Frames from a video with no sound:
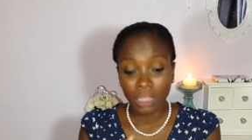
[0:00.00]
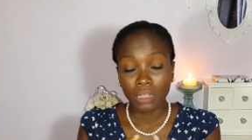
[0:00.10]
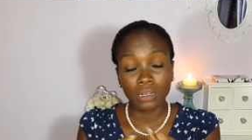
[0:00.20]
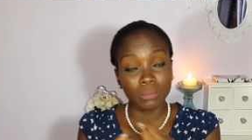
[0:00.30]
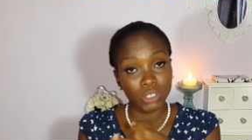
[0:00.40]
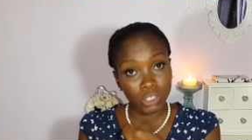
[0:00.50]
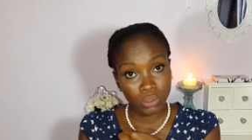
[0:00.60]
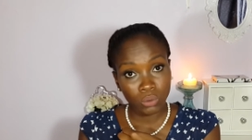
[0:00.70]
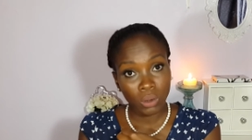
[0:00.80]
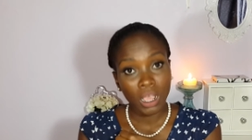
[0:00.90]
Number
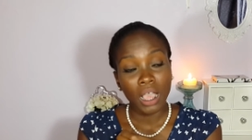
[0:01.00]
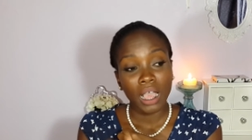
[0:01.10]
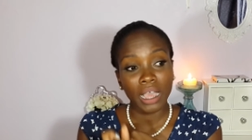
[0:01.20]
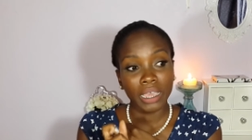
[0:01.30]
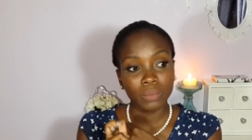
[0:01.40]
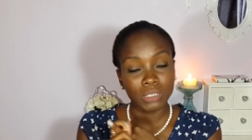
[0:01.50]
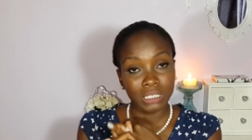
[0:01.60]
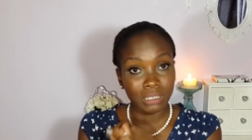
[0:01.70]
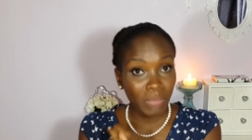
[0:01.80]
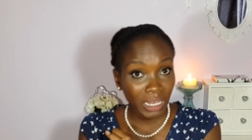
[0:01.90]
two, I
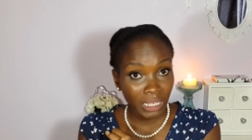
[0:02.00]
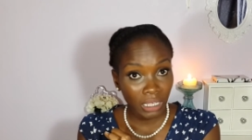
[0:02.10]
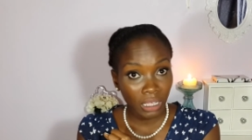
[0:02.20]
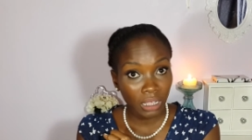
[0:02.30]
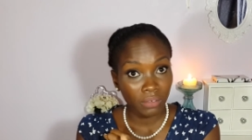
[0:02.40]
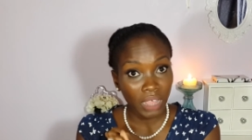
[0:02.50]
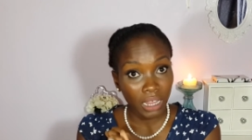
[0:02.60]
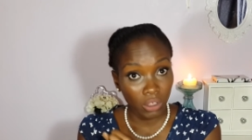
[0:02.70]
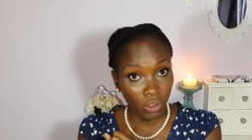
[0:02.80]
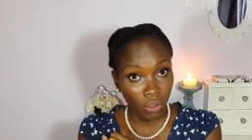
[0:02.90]
was smelling of
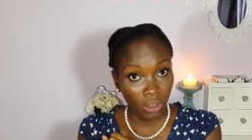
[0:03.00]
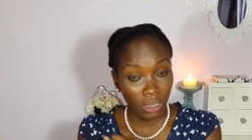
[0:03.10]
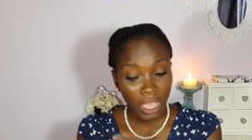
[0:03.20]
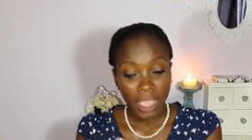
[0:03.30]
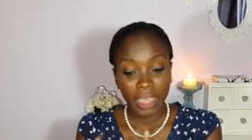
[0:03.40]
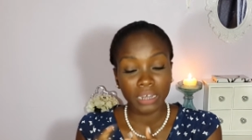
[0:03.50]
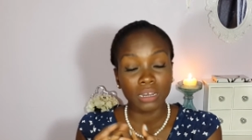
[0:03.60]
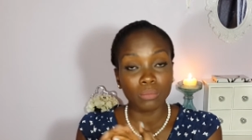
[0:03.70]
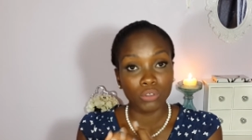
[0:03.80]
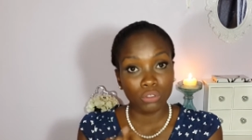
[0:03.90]
alcohol. And
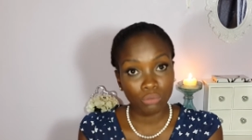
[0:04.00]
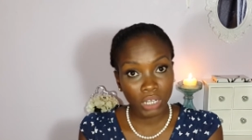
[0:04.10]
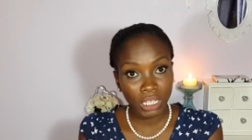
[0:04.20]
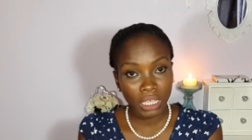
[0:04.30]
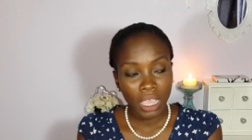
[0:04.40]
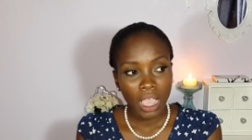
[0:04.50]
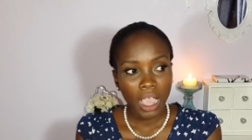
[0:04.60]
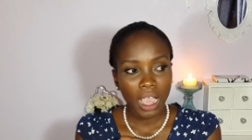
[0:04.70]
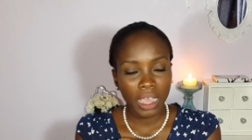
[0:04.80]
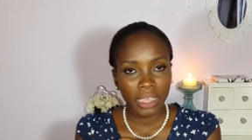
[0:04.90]
number three,
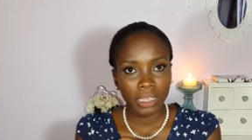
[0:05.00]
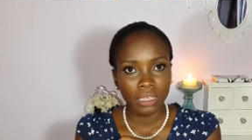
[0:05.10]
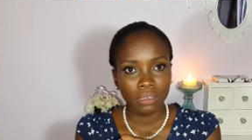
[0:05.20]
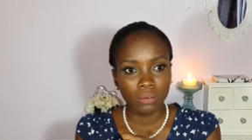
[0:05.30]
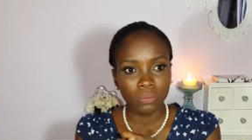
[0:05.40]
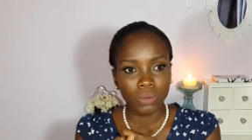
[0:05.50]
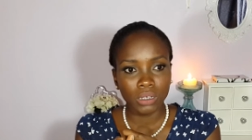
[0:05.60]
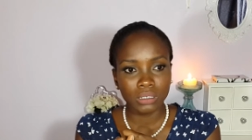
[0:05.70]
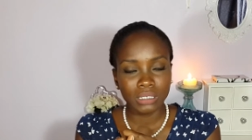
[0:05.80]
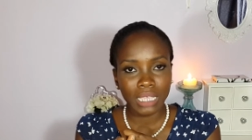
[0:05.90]
I
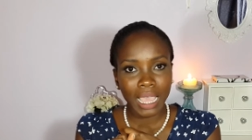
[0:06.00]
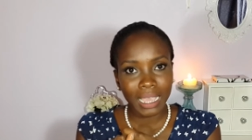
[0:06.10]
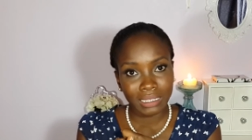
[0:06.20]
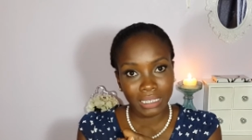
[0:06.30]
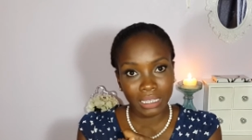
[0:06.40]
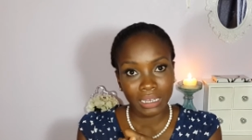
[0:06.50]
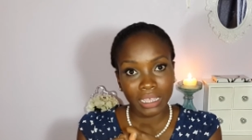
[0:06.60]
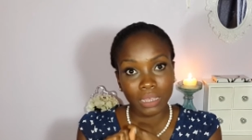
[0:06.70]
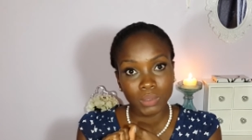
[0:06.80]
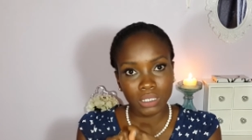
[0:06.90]
was acting like
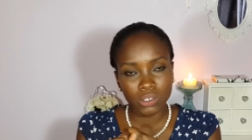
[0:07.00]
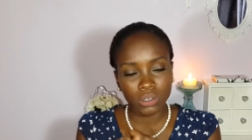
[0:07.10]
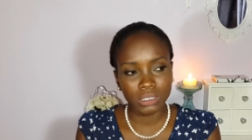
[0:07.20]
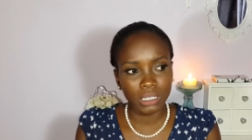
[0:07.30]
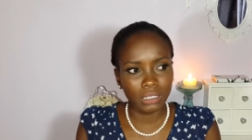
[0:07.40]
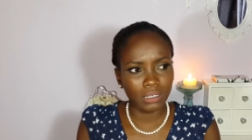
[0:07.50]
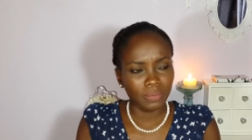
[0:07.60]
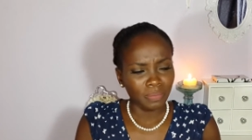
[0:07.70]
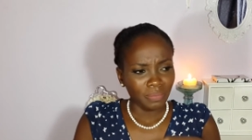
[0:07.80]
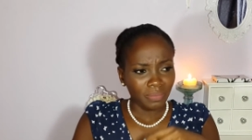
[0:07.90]
I was intoxicated.
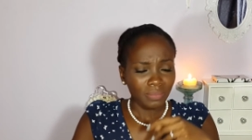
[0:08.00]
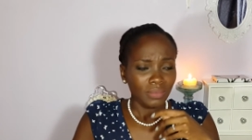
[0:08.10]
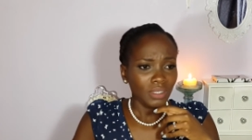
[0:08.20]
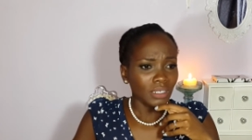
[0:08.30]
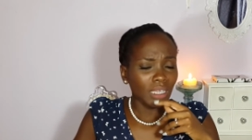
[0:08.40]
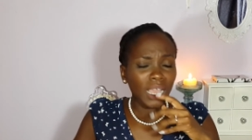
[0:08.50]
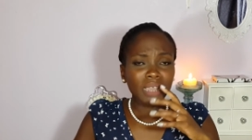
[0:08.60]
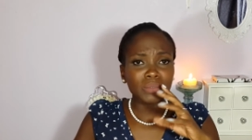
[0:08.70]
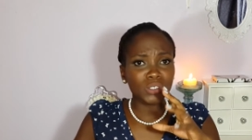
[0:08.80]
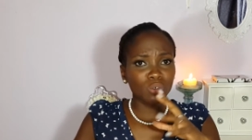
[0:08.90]
I
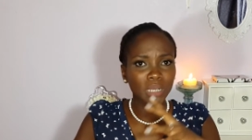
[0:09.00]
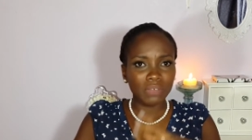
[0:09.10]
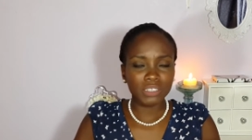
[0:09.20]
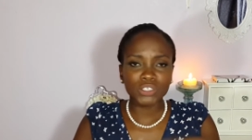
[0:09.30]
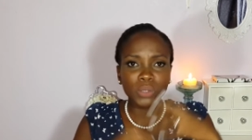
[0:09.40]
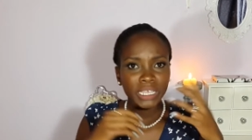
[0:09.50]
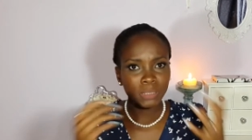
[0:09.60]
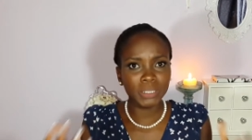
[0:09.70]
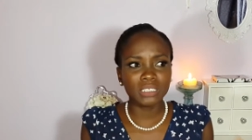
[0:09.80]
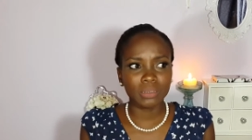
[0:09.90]
was so baffled. So I
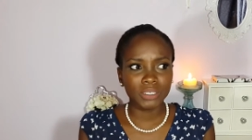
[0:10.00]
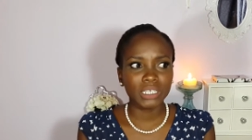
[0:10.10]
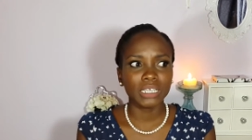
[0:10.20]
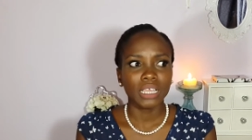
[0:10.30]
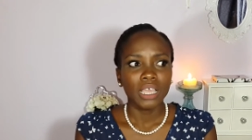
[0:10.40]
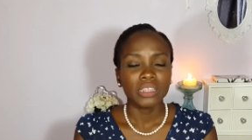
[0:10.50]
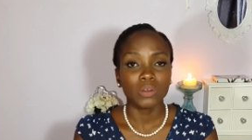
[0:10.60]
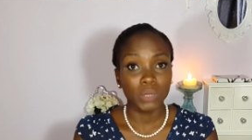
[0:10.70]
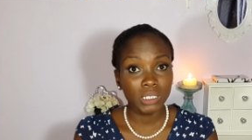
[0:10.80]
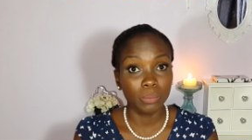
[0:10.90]
explained to them, I was like, there
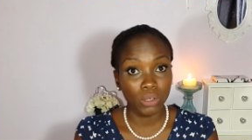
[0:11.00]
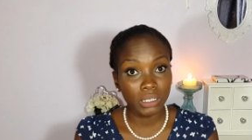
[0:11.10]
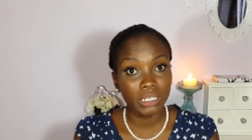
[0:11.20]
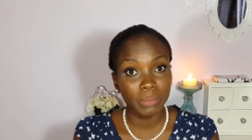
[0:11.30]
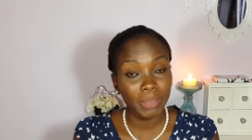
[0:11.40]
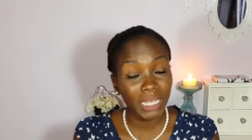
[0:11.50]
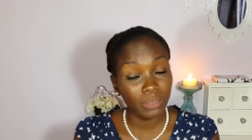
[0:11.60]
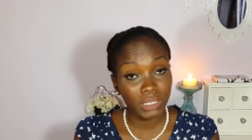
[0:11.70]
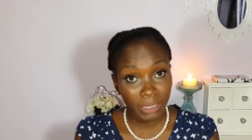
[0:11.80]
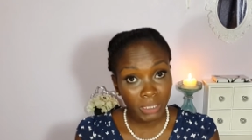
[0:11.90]
was a bottle in my bag. It
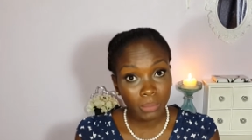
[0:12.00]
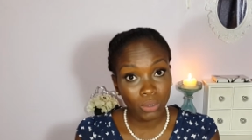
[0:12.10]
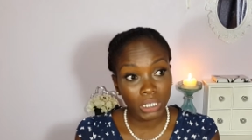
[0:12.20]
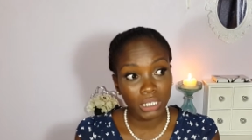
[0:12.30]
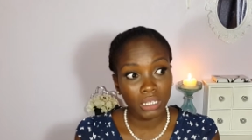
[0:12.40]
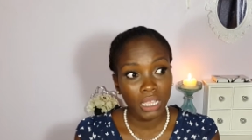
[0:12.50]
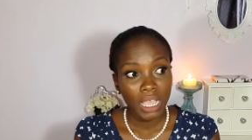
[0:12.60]
was an empty bottle.